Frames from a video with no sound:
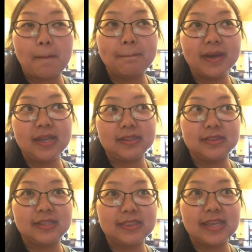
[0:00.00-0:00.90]
But
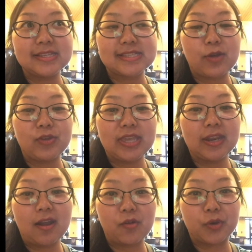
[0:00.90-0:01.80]
the thing is that we
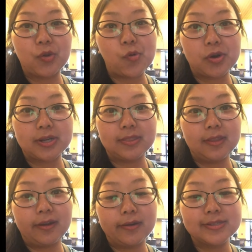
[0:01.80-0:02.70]
cannot record in
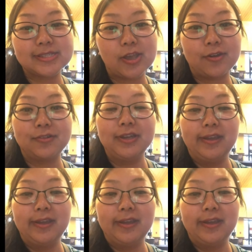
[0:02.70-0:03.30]
there, so